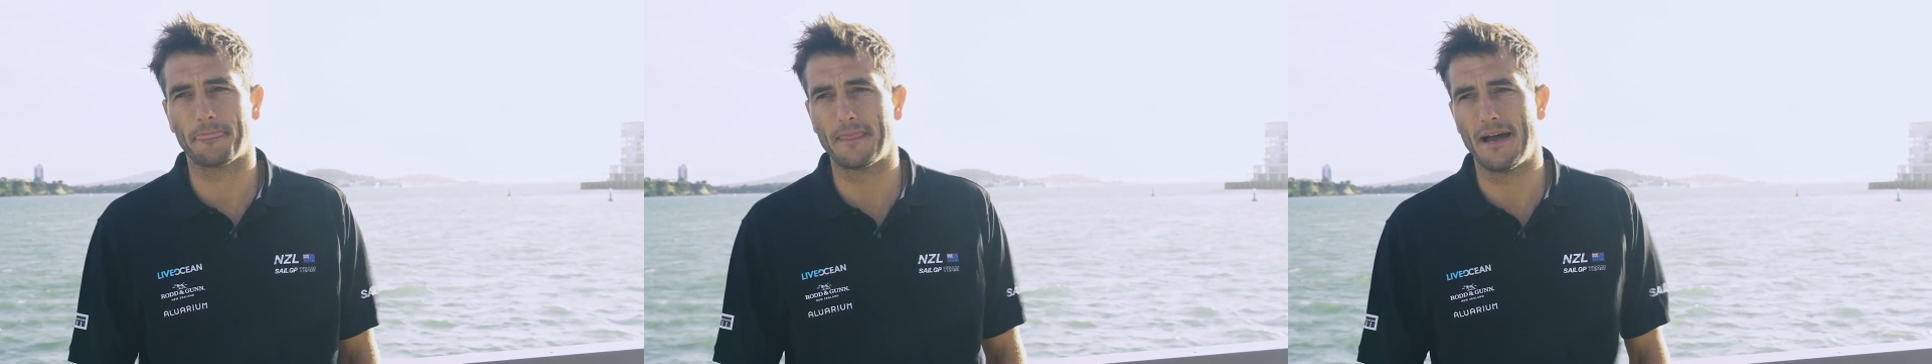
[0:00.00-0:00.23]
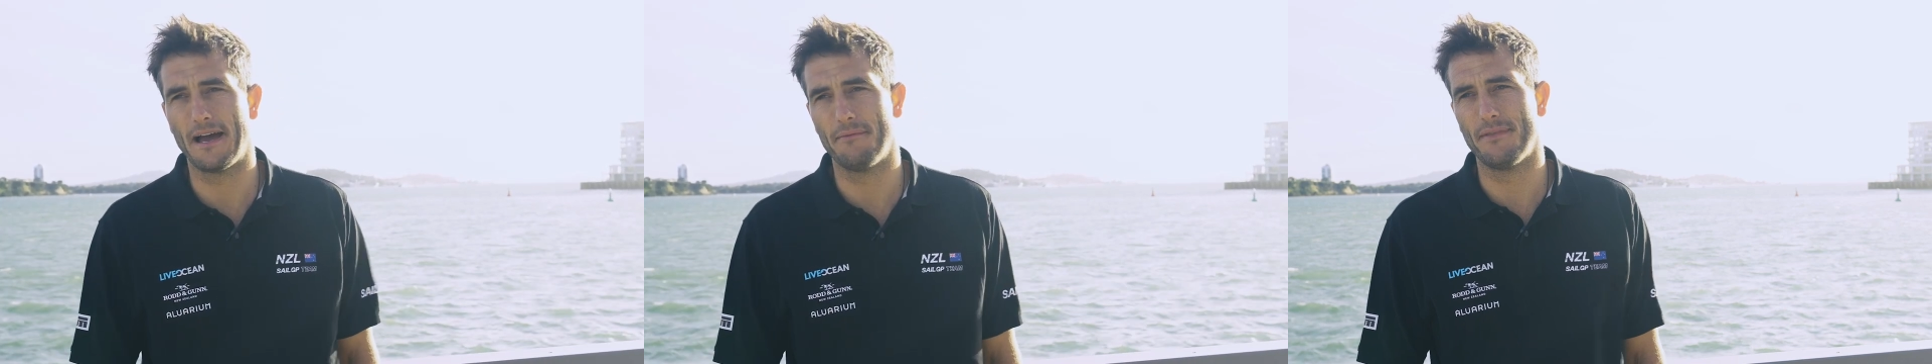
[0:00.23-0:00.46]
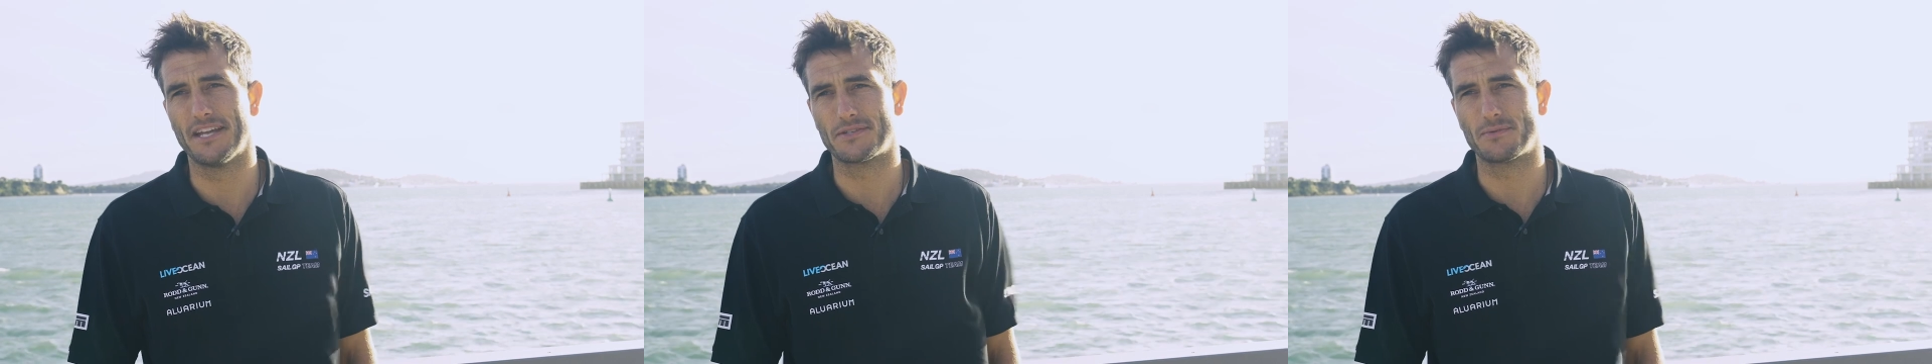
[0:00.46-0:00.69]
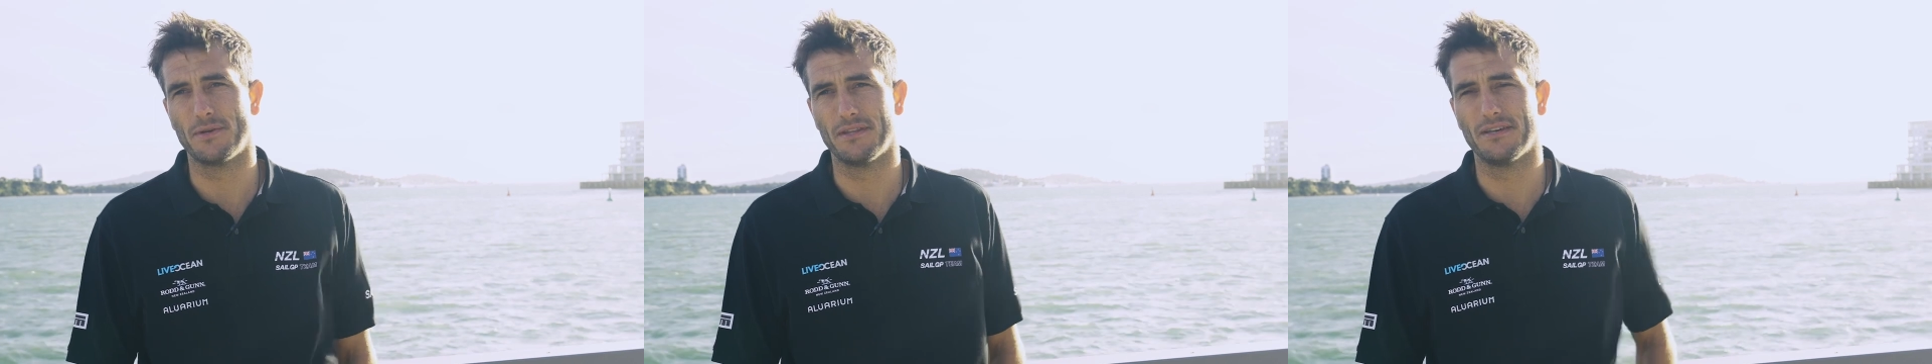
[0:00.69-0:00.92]

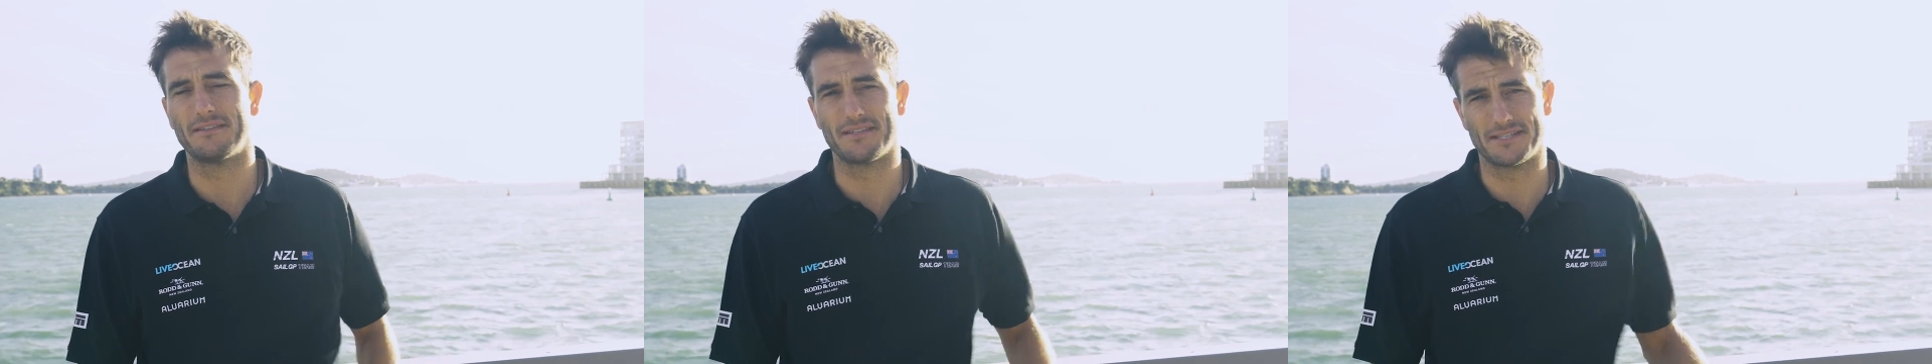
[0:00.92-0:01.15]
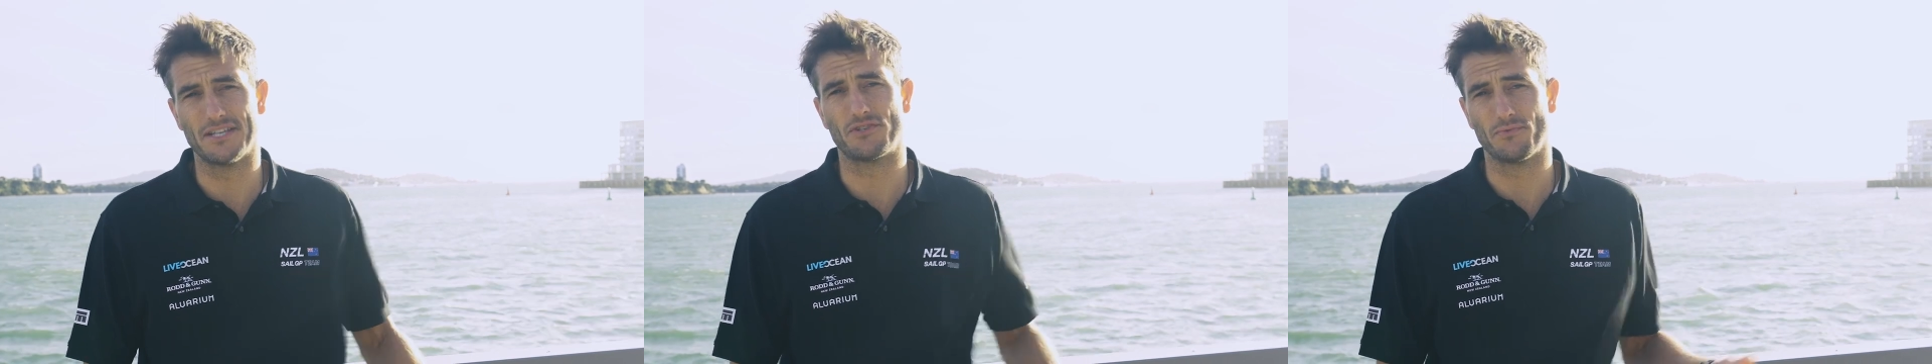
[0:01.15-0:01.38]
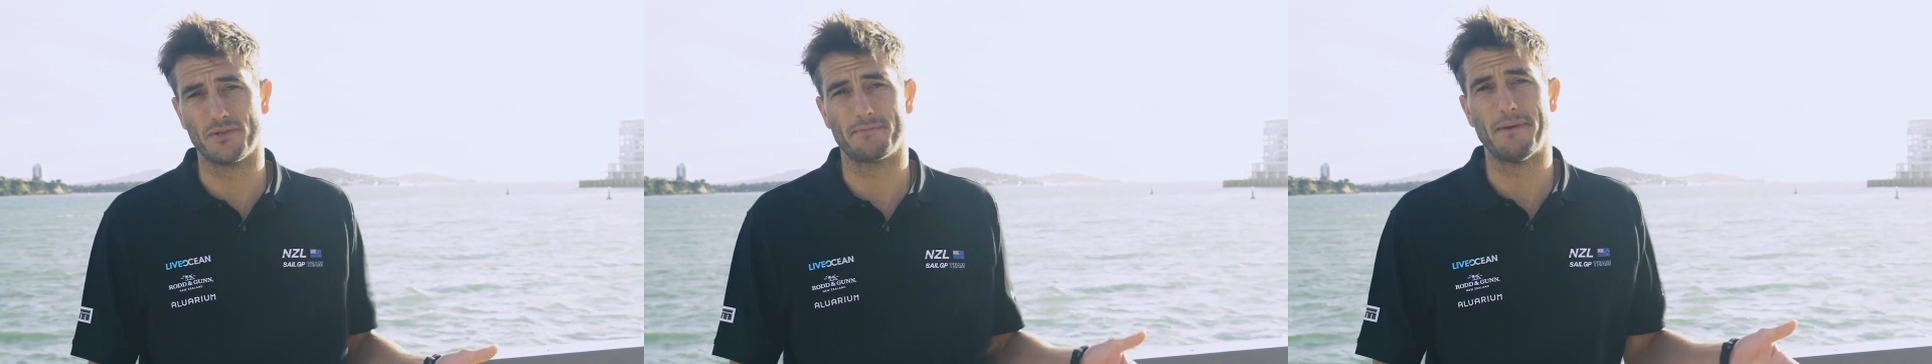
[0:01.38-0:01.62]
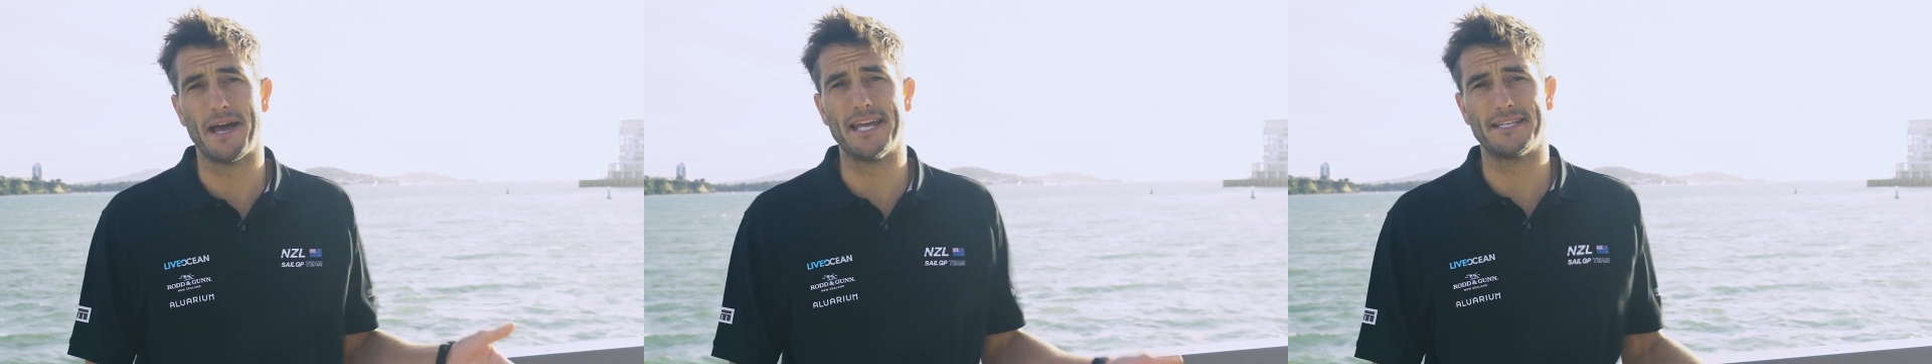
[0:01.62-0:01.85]
That's when the decision
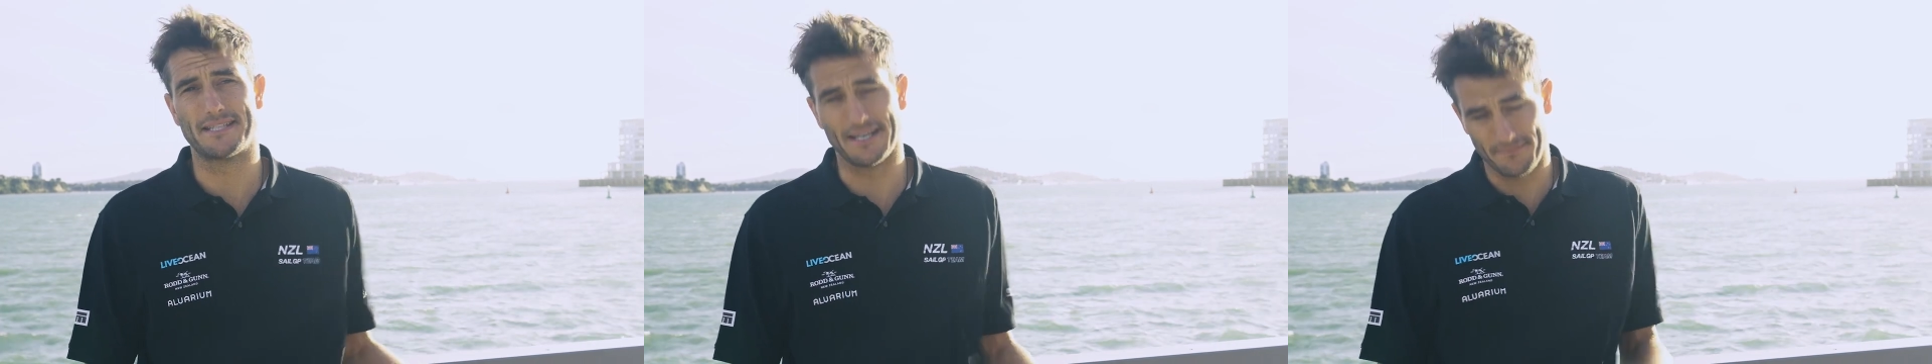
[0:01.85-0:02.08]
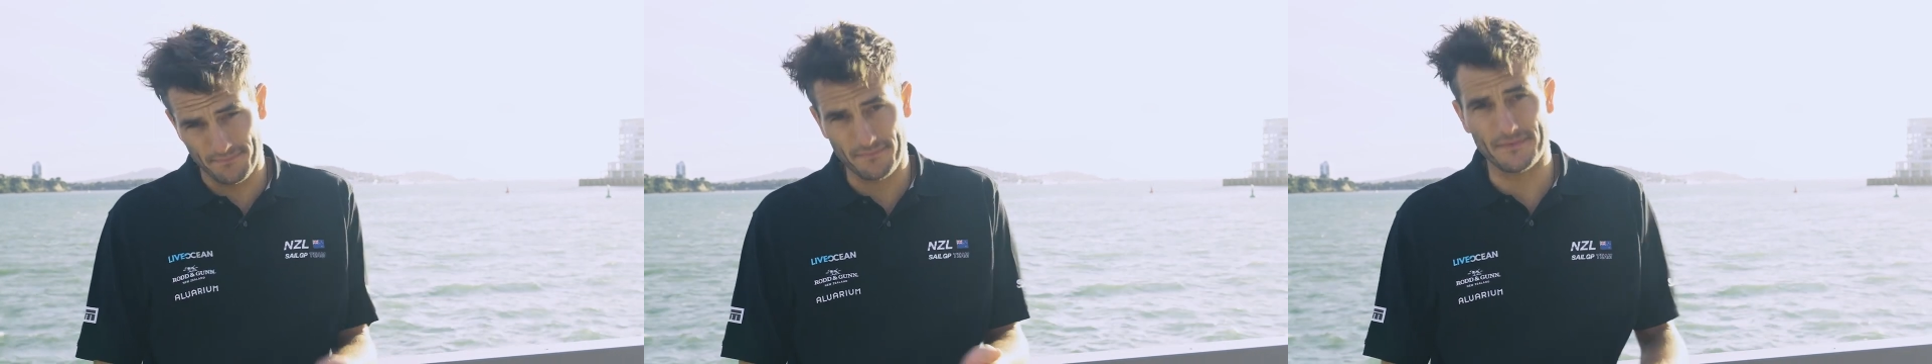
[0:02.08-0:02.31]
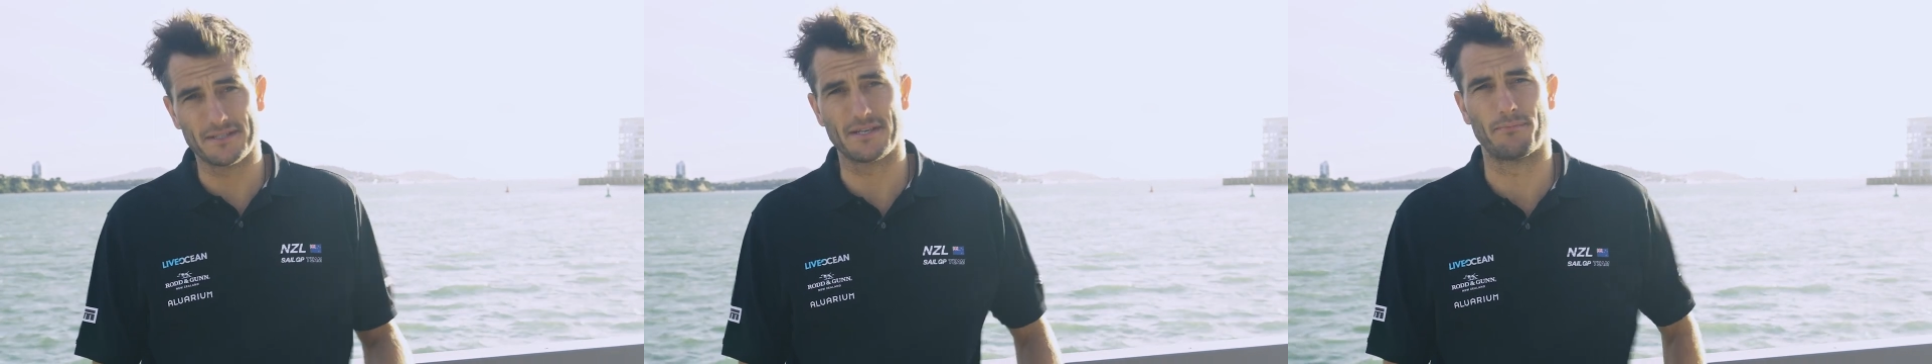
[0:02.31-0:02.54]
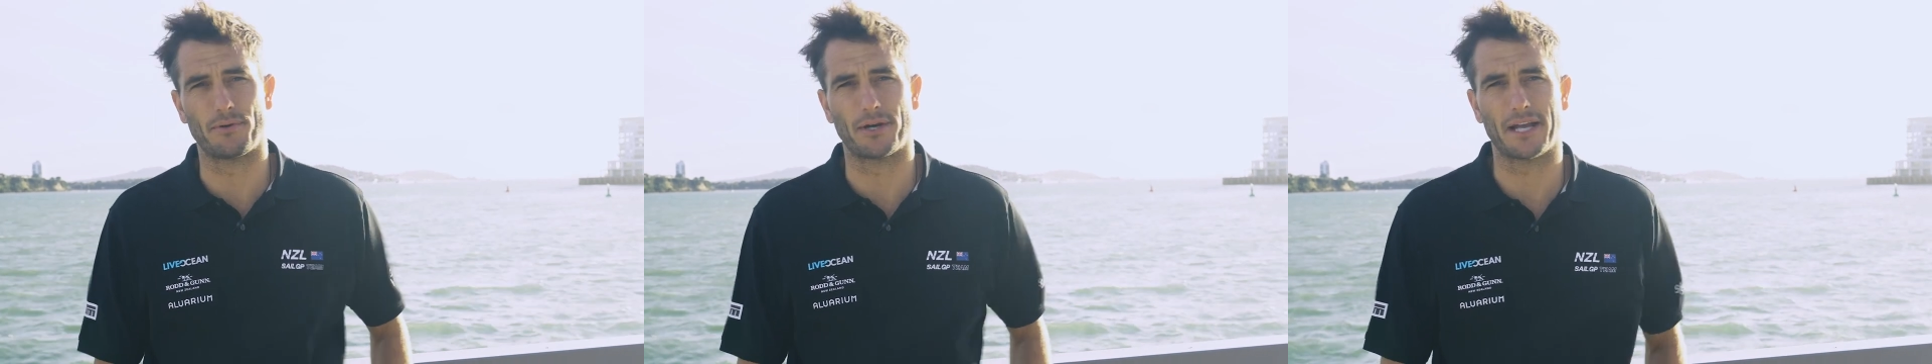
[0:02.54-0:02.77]
was made to
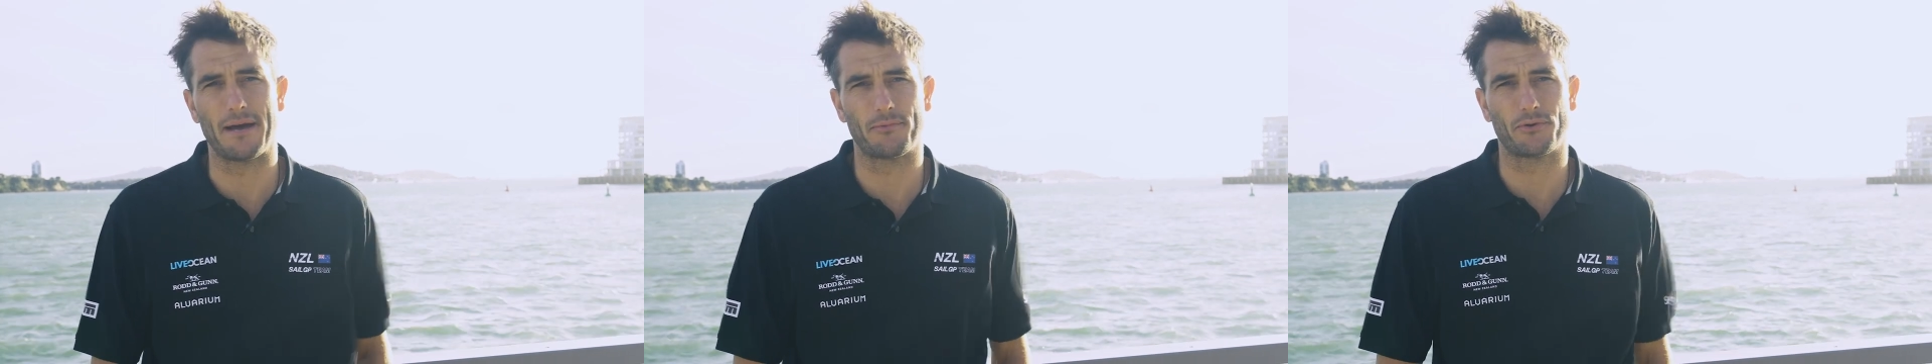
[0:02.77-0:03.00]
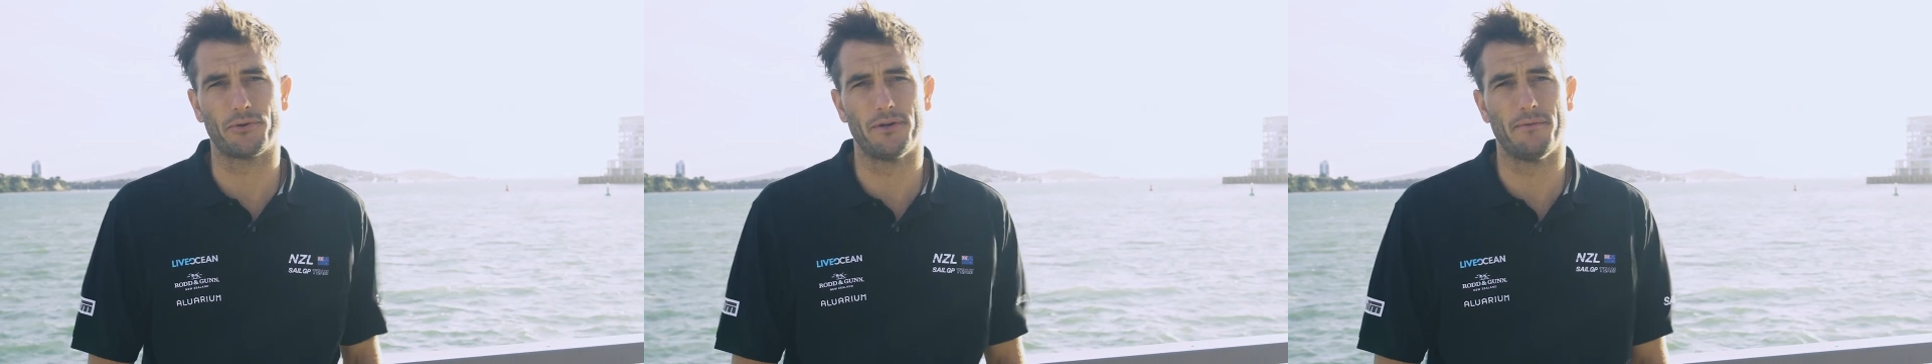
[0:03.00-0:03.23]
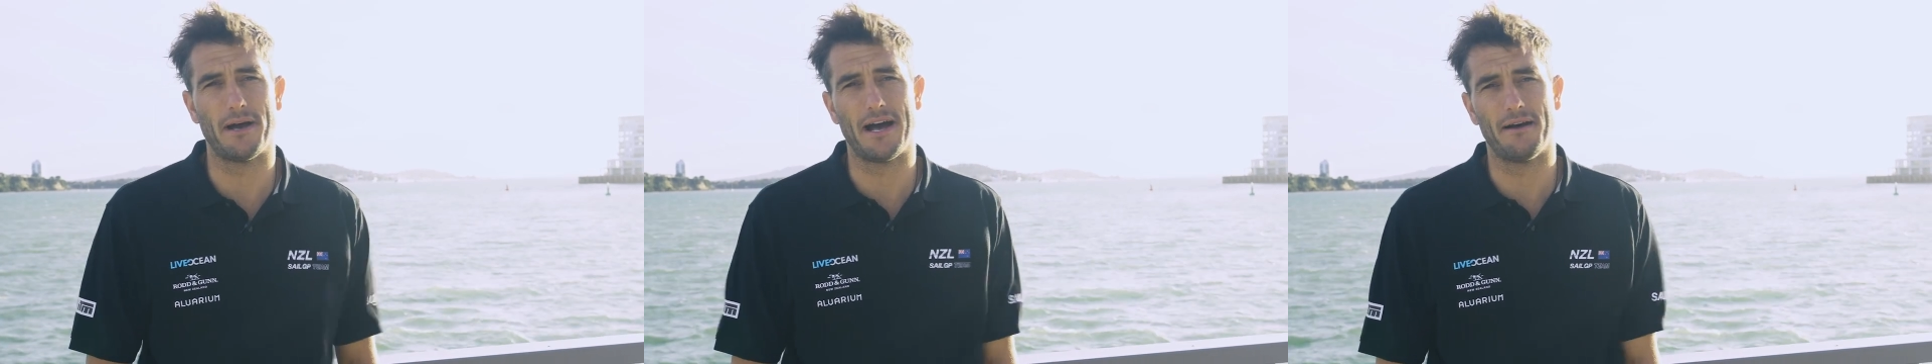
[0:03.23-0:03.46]
bring Amakura